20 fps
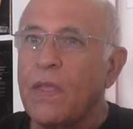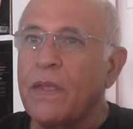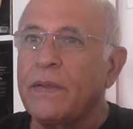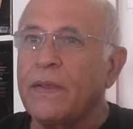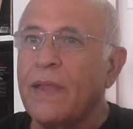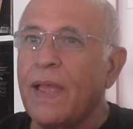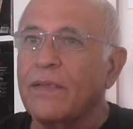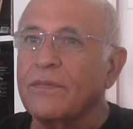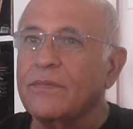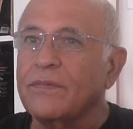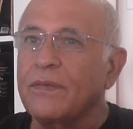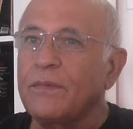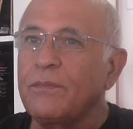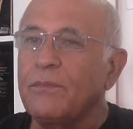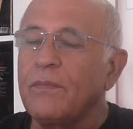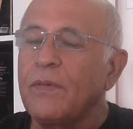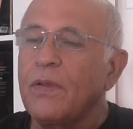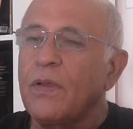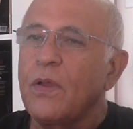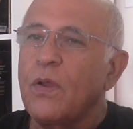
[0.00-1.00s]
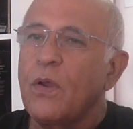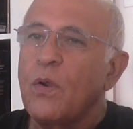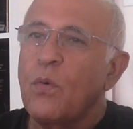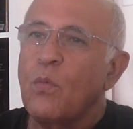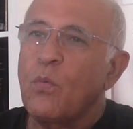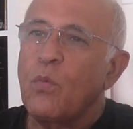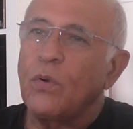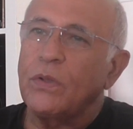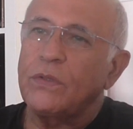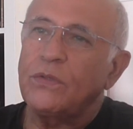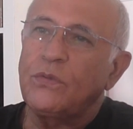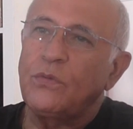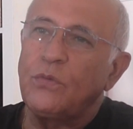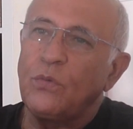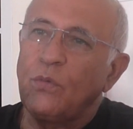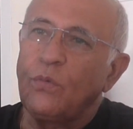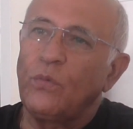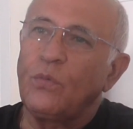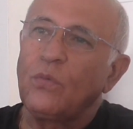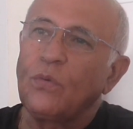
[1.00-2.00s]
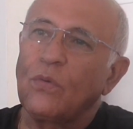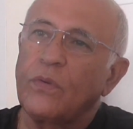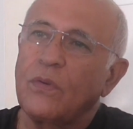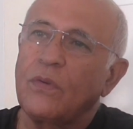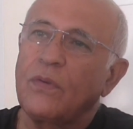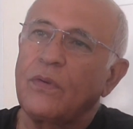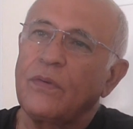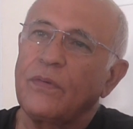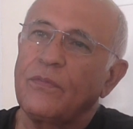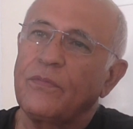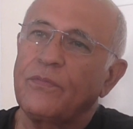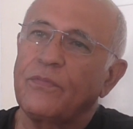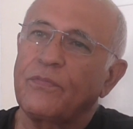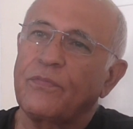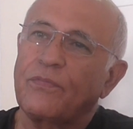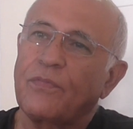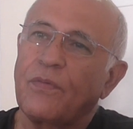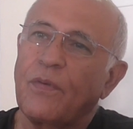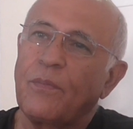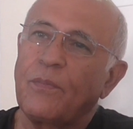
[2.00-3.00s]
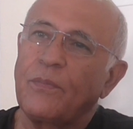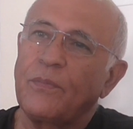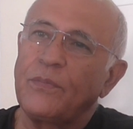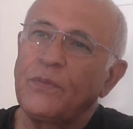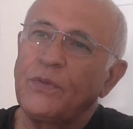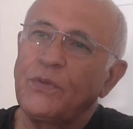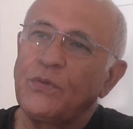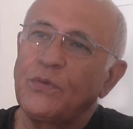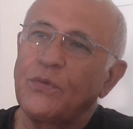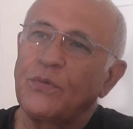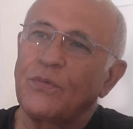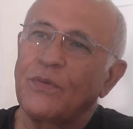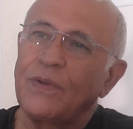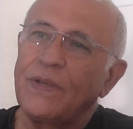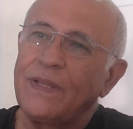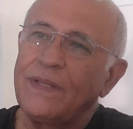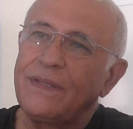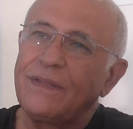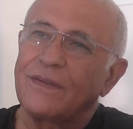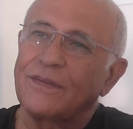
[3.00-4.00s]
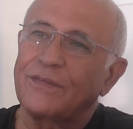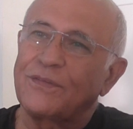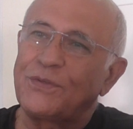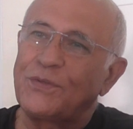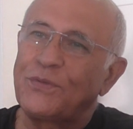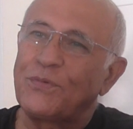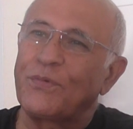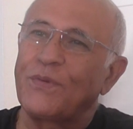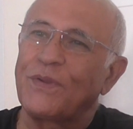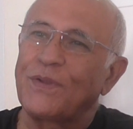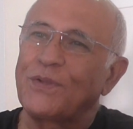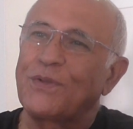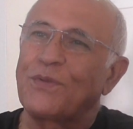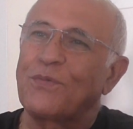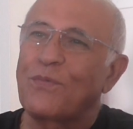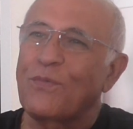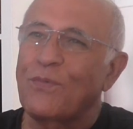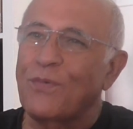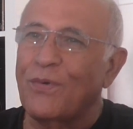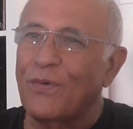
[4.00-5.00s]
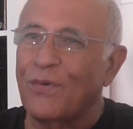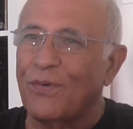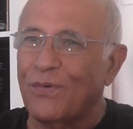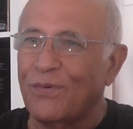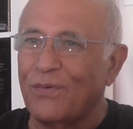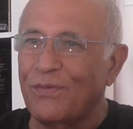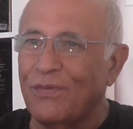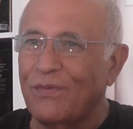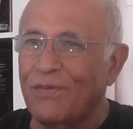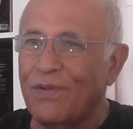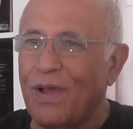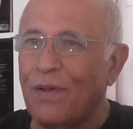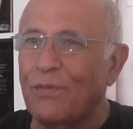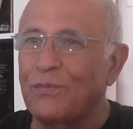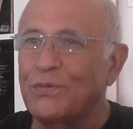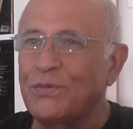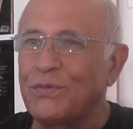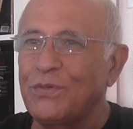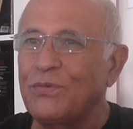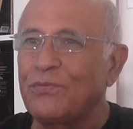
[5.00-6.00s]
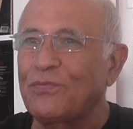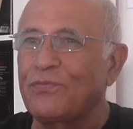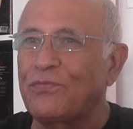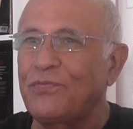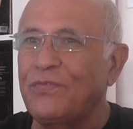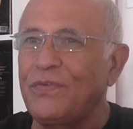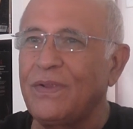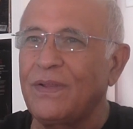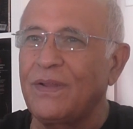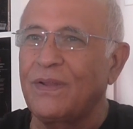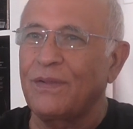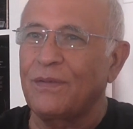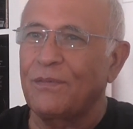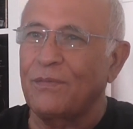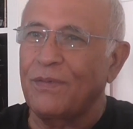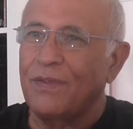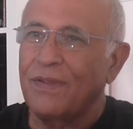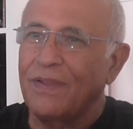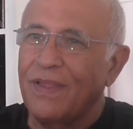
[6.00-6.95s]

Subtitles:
and ask him, what you look from your leaders during the war? How do you feel